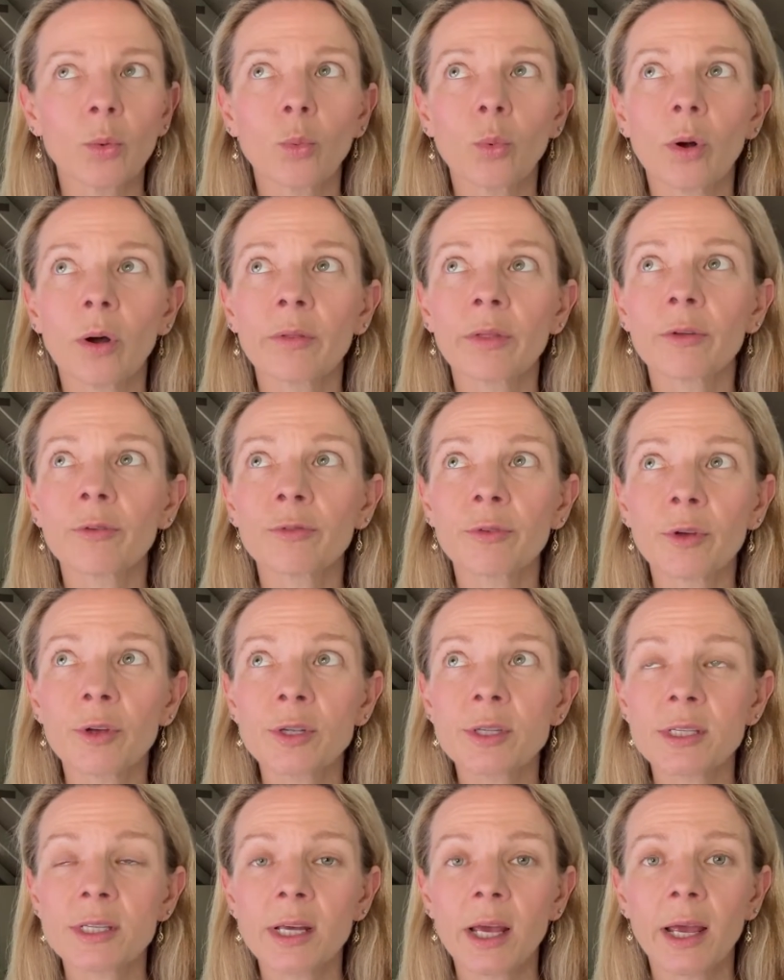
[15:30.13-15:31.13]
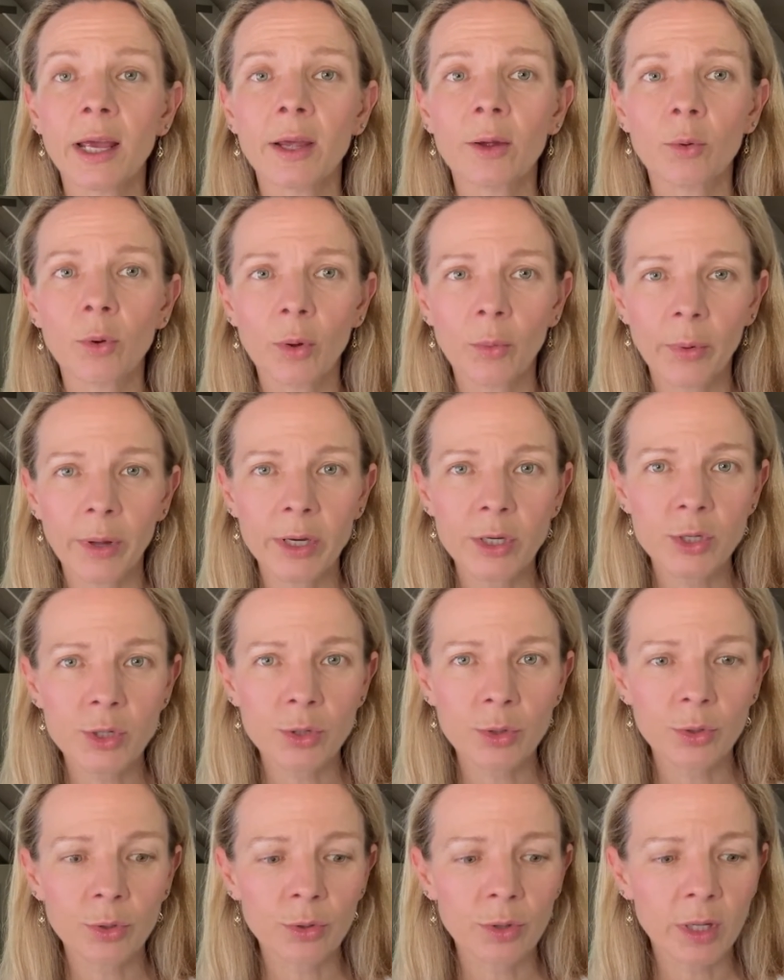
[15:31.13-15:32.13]
on the first day, we went
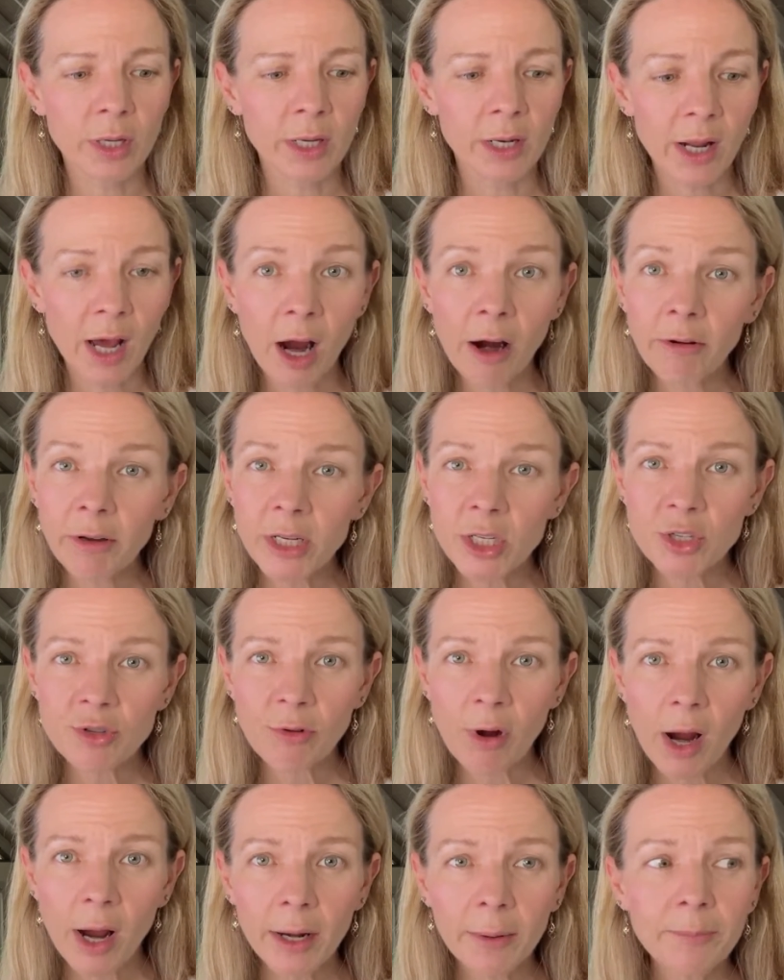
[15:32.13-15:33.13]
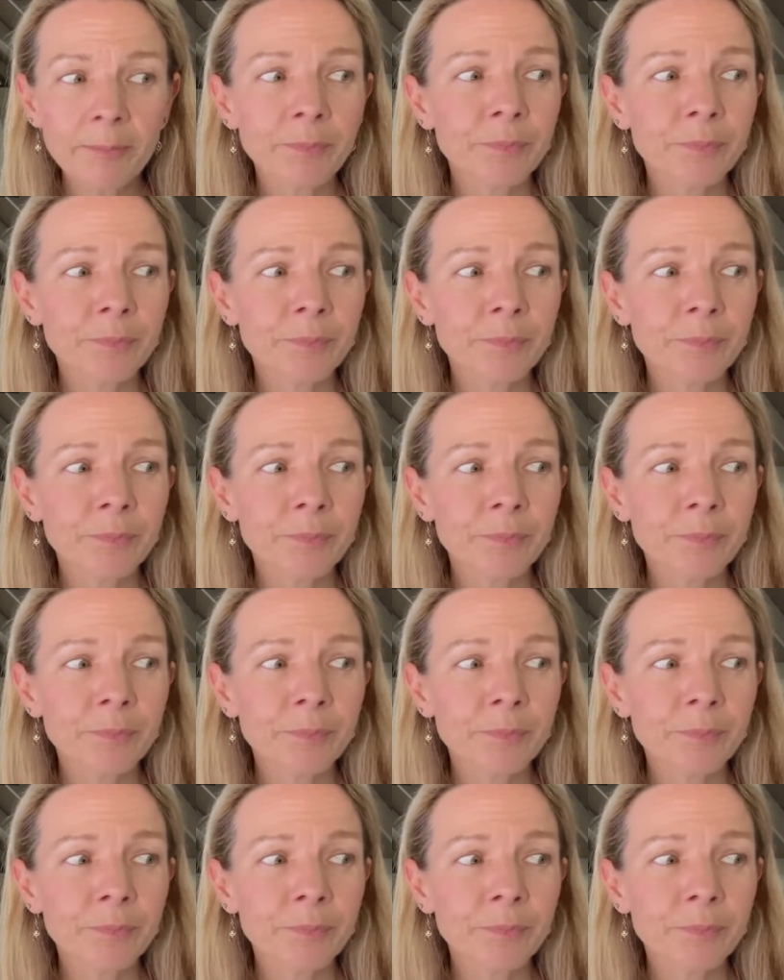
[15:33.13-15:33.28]
to the Inari Shrine.